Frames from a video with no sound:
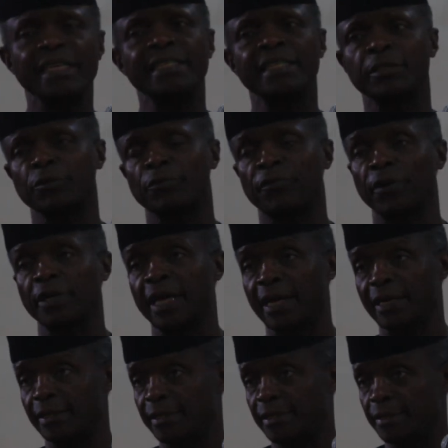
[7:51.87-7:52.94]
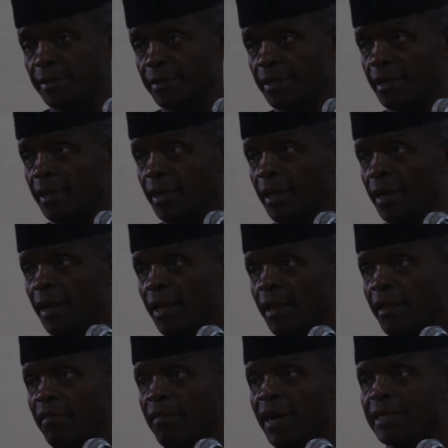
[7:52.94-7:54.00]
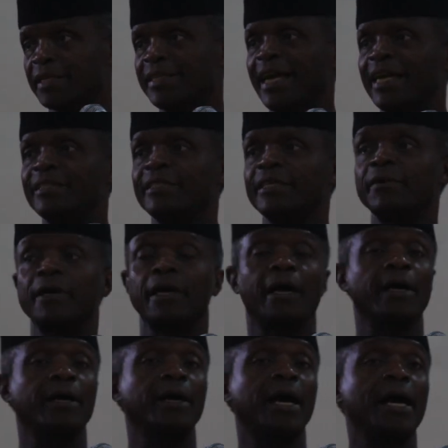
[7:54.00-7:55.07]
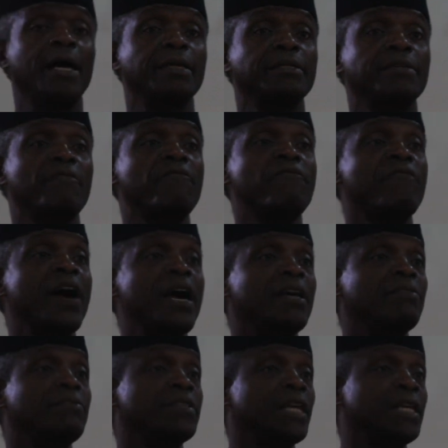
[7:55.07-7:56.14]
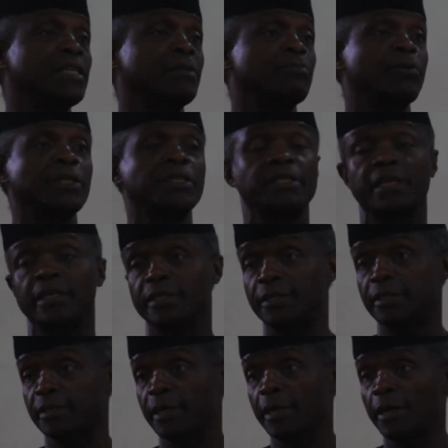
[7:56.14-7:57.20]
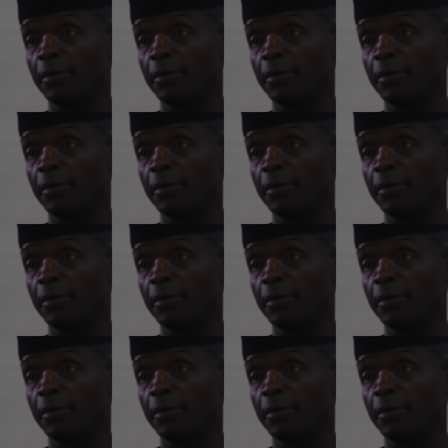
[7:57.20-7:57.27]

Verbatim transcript: easy to forget that Nigeria had five Senate presidents